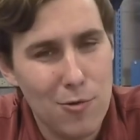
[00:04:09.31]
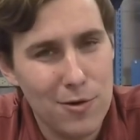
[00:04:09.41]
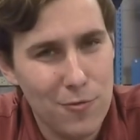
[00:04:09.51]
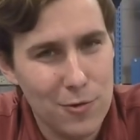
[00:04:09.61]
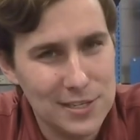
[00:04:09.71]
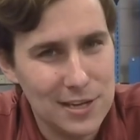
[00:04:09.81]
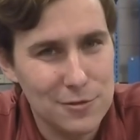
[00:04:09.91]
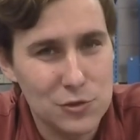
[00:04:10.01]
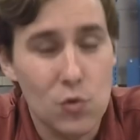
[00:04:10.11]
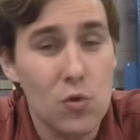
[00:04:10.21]

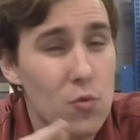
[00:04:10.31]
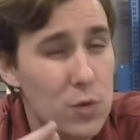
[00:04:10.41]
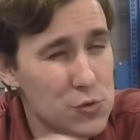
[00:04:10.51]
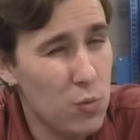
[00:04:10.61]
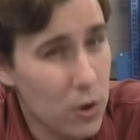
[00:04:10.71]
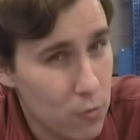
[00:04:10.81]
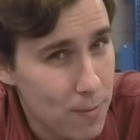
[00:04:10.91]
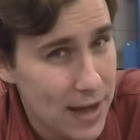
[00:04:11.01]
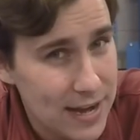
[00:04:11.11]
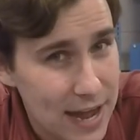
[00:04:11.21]
147 school, which will
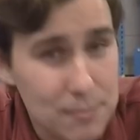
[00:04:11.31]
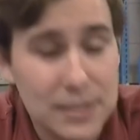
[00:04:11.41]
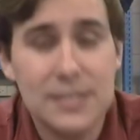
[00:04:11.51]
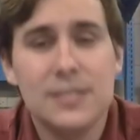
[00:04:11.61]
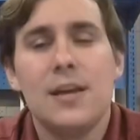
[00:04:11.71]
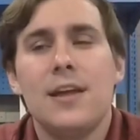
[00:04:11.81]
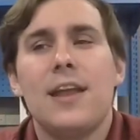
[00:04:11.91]
remain nameless.